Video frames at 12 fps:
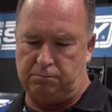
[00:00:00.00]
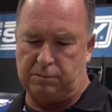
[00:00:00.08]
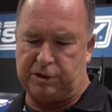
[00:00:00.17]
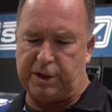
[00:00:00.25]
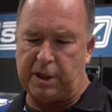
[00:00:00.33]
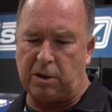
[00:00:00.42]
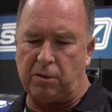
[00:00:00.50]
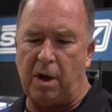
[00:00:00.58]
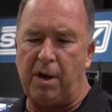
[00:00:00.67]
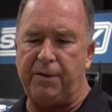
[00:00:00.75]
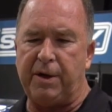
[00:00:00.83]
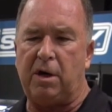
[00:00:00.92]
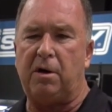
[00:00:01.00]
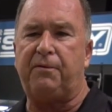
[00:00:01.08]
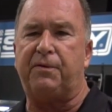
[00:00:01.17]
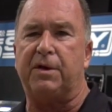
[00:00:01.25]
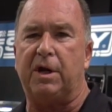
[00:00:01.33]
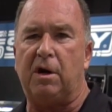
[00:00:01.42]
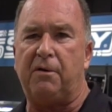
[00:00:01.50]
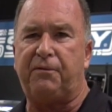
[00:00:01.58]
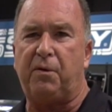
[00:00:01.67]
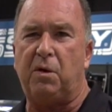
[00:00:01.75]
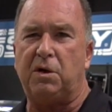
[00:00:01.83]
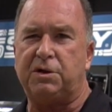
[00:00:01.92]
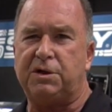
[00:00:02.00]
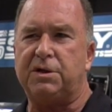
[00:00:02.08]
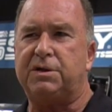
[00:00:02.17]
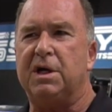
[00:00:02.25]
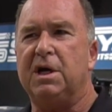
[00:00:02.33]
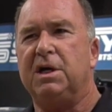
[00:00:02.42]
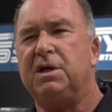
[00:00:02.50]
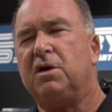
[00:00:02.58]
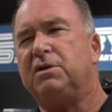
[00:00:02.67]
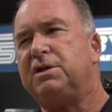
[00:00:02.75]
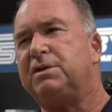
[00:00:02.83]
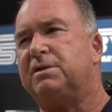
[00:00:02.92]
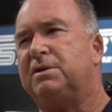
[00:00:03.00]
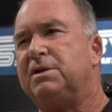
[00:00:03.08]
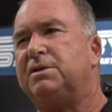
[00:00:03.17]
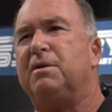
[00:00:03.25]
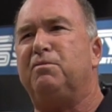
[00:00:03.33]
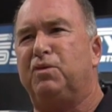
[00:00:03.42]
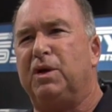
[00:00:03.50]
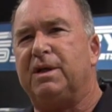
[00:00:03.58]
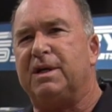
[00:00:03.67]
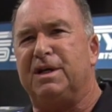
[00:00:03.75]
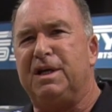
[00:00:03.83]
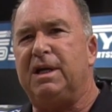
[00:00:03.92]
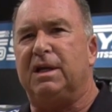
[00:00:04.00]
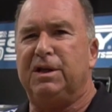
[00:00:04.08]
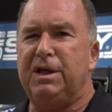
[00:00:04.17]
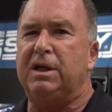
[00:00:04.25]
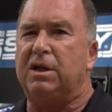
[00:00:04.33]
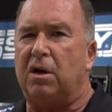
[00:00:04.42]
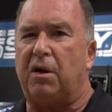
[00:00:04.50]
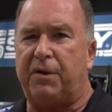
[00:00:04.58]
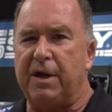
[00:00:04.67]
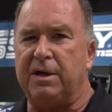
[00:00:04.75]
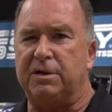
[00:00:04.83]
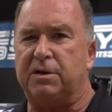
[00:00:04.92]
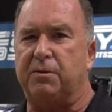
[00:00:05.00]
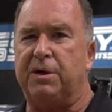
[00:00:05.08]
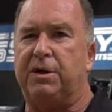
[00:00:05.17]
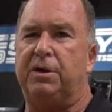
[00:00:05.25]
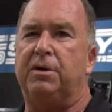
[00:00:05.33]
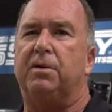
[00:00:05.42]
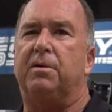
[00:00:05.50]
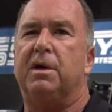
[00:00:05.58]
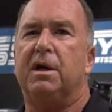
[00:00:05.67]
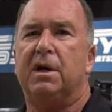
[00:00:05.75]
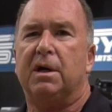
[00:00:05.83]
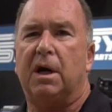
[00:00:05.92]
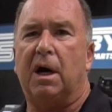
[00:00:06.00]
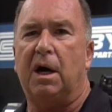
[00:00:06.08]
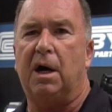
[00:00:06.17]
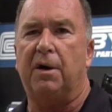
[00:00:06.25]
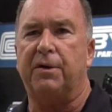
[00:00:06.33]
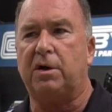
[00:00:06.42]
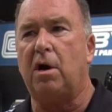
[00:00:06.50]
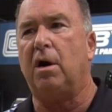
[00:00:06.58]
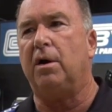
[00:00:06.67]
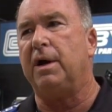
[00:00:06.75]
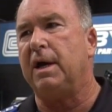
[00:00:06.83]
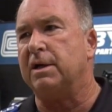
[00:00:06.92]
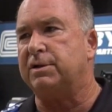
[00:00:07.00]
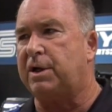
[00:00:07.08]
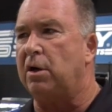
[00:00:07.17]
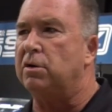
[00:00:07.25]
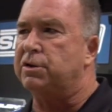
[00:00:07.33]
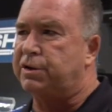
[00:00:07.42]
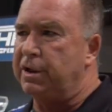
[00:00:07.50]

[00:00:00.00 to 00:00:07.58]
sticker on there for the Air Force. Just some really neat little things that we do. The car has Carroll's